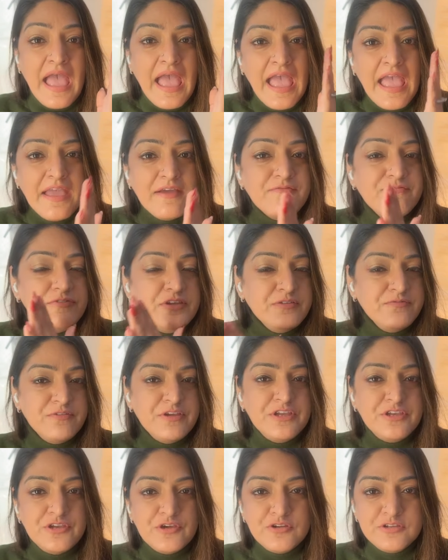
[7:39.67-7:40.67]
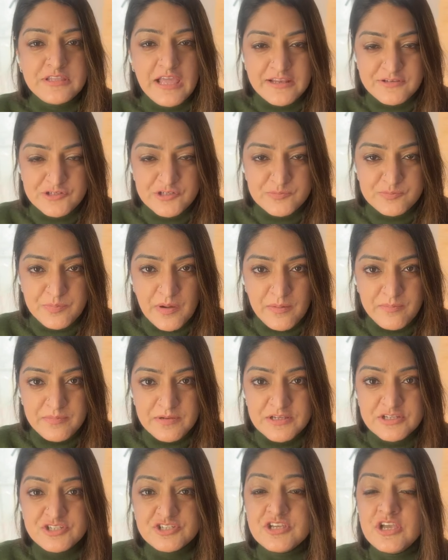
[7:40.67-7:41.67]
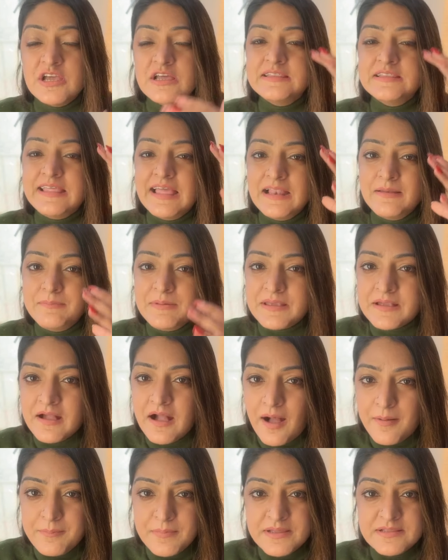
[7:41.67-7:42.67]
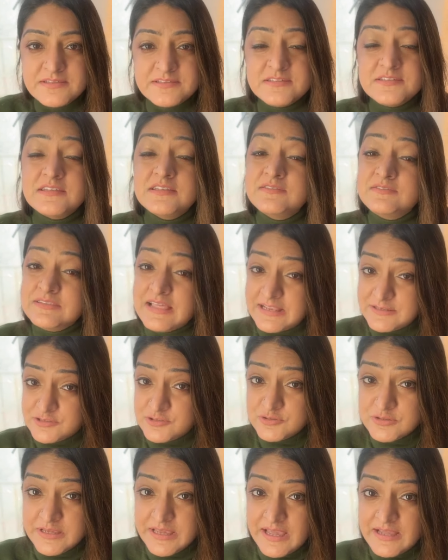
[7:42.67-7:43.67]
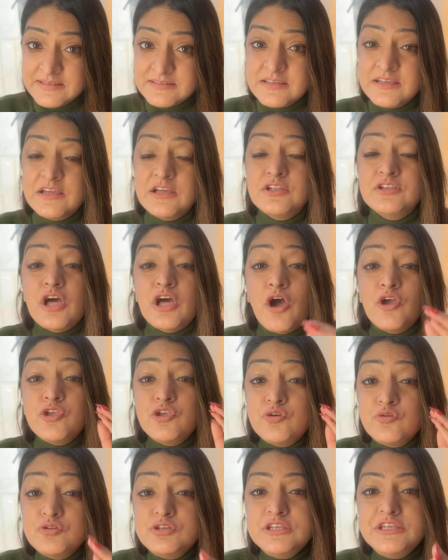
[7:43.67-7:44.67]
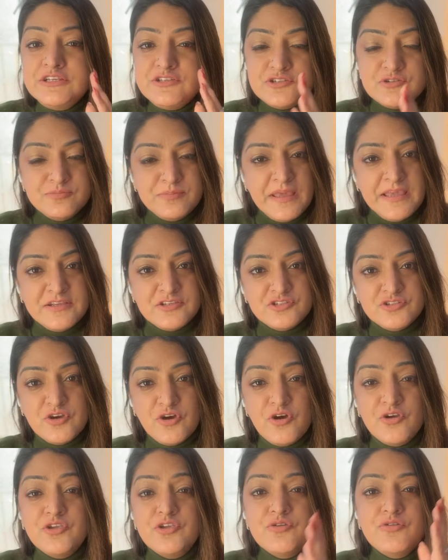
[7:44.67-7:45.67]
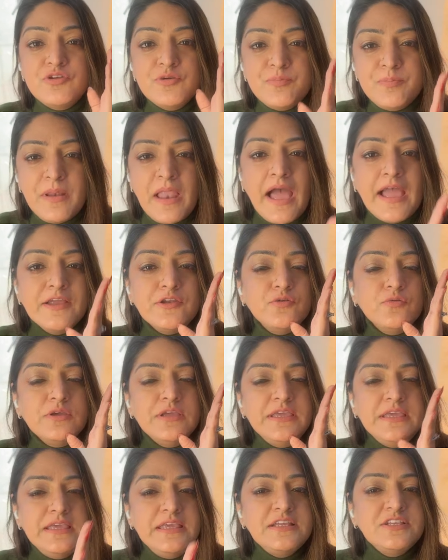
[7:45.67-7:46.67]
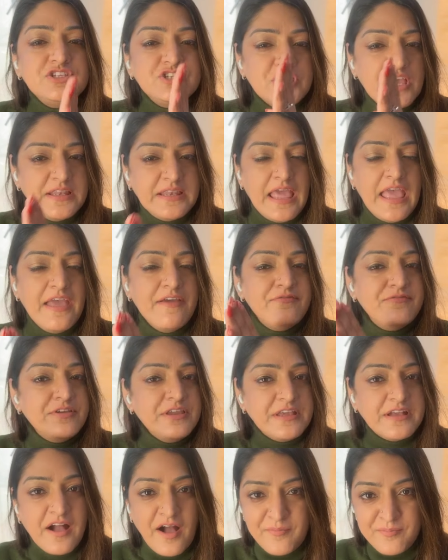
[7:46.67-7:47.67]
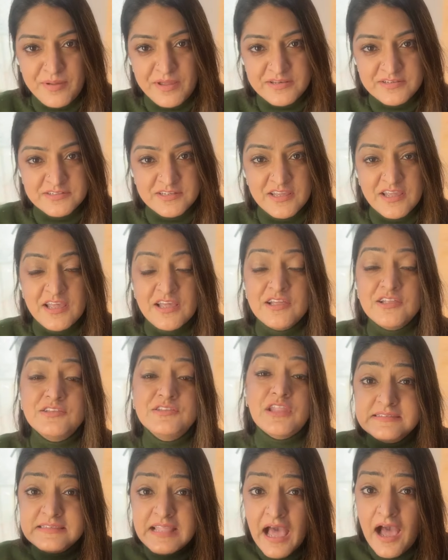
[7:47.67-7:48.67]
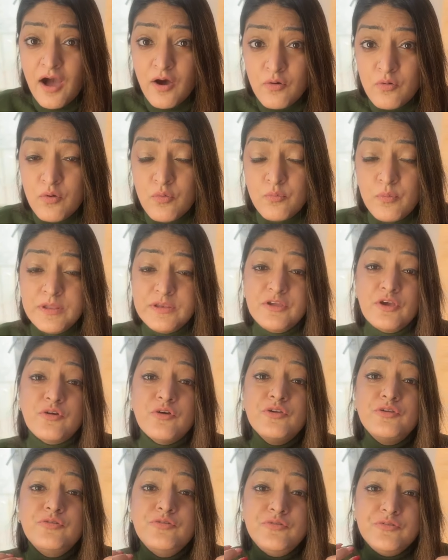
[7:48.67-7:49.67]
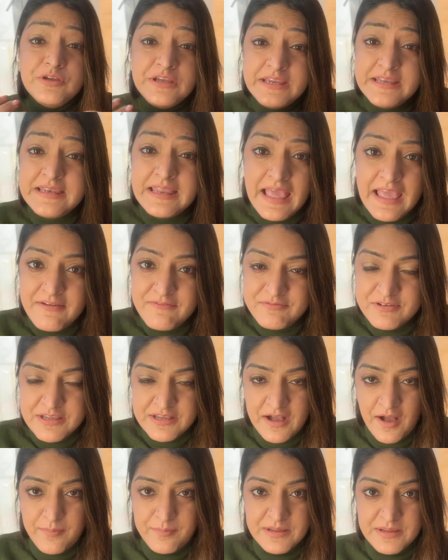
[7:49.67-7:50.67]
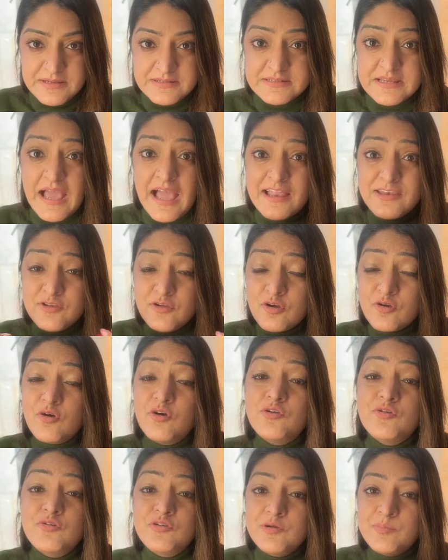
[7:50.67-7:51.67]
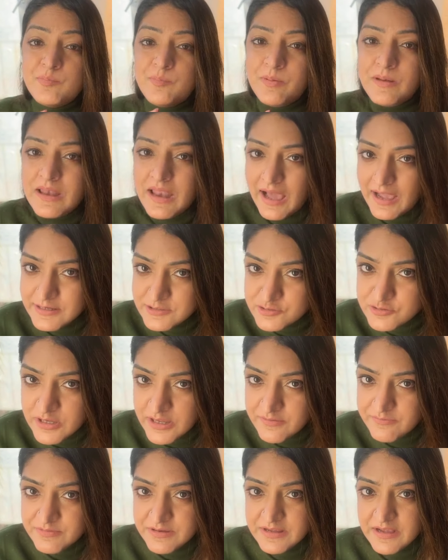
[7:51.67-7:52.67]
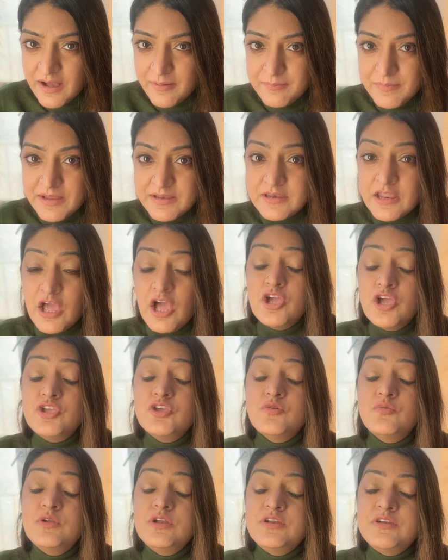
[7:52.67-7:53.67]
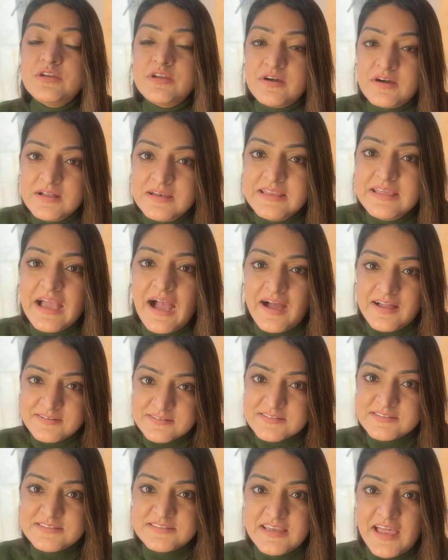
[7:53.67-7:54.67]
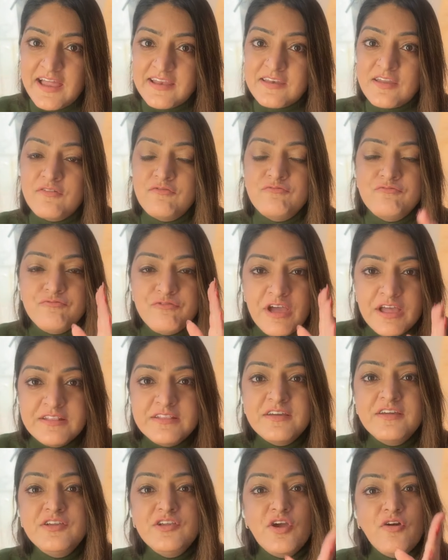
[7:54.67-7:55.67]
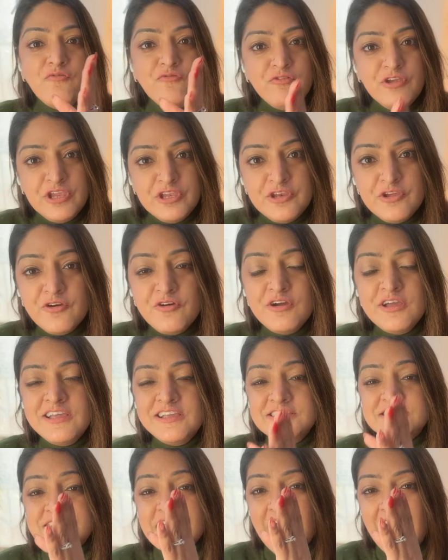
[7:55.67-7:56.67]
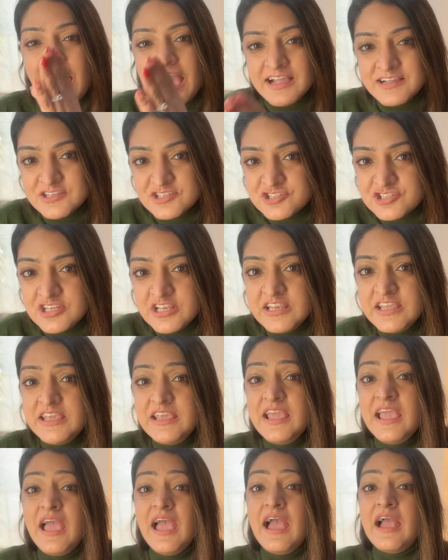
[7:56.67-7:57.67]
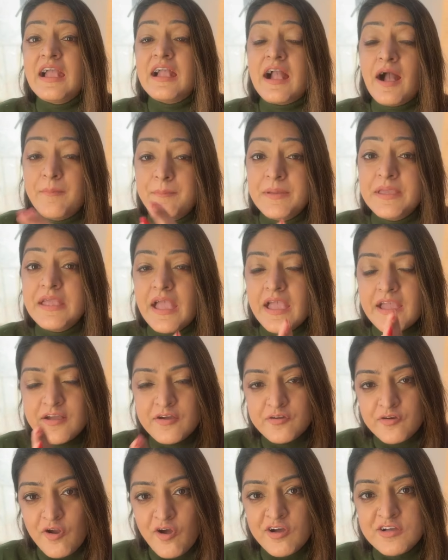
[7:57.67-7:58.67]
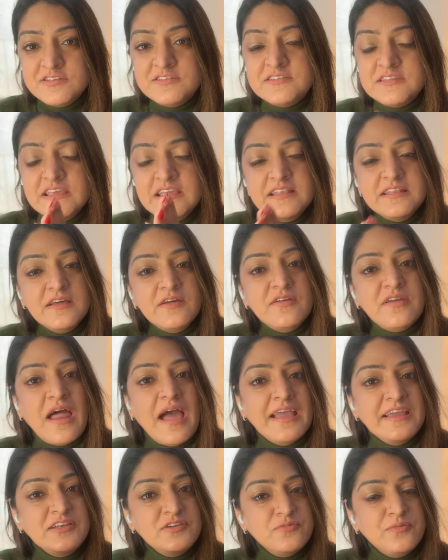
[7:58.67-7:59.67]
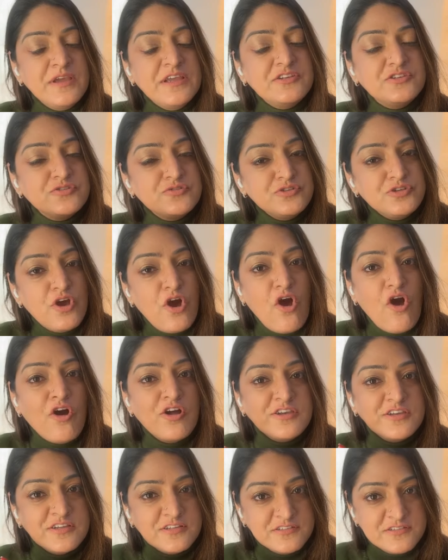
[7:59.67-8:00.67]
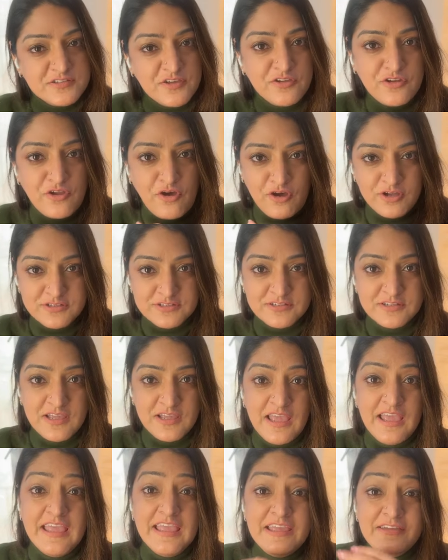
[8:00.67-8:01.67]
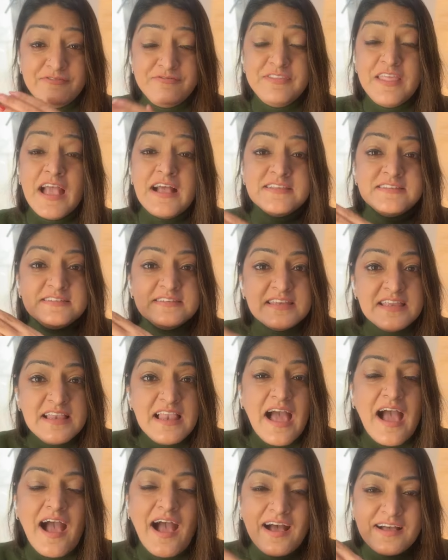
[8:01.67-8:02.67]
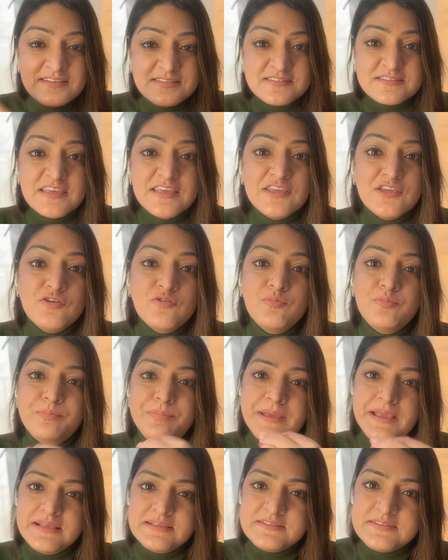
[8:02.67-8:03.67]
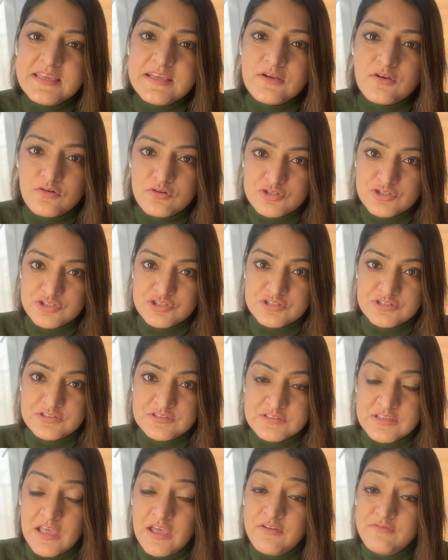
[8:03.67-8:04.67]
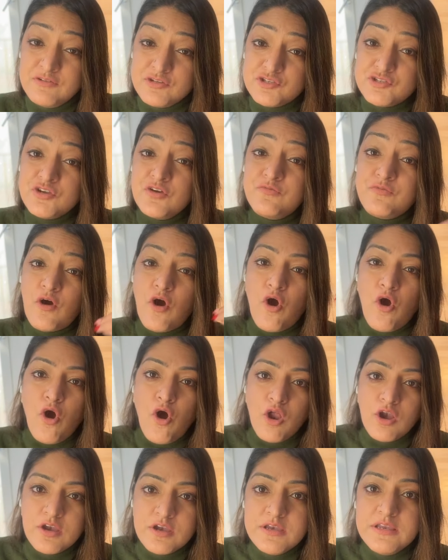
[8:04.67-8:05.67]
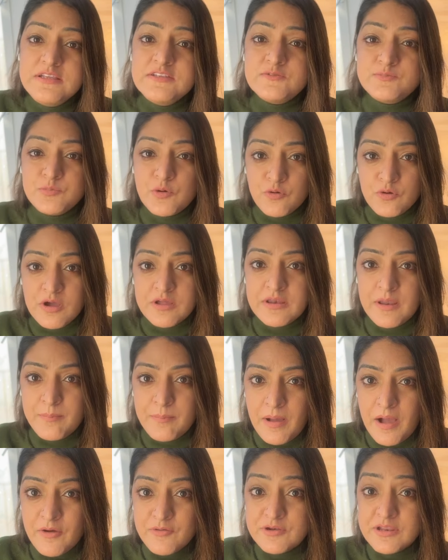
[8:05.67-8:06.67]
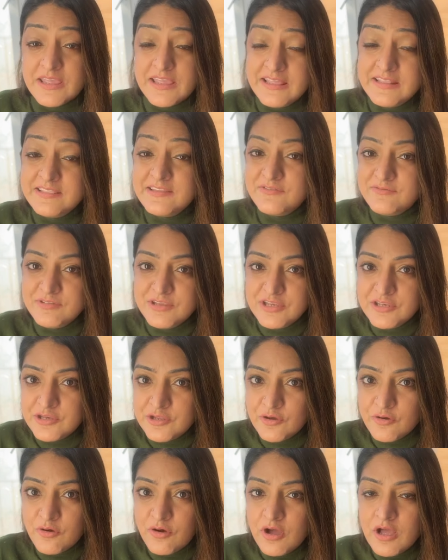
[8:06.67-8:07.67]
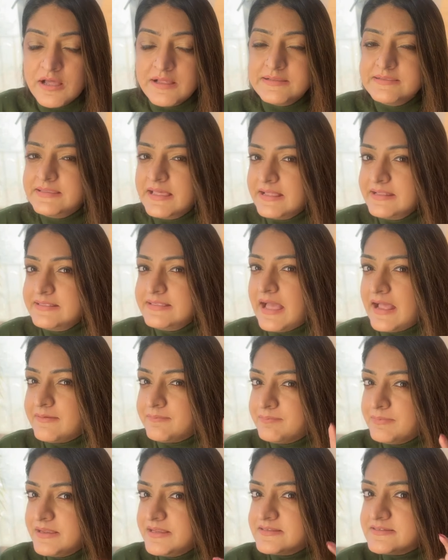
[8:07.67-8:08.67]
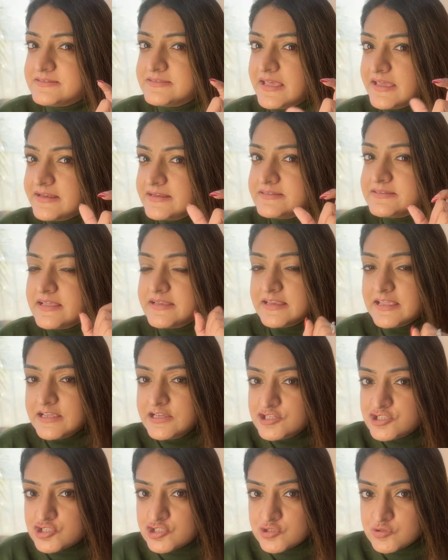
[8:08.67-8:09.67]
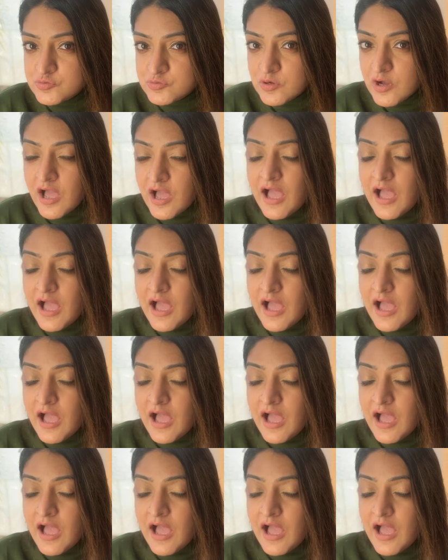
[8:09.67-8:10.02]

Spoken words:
Every video that you publish, there'll be comments that you get. Now, you need to make sure you reply to each and every comment. Now, when you're going to read every comment and you're going to reply to every comment, you will really understand whether your video is actually coming across in a right way to your audience or not. If they are still asking you basic questions which you have already spoken about in the video, then that means there is an issue.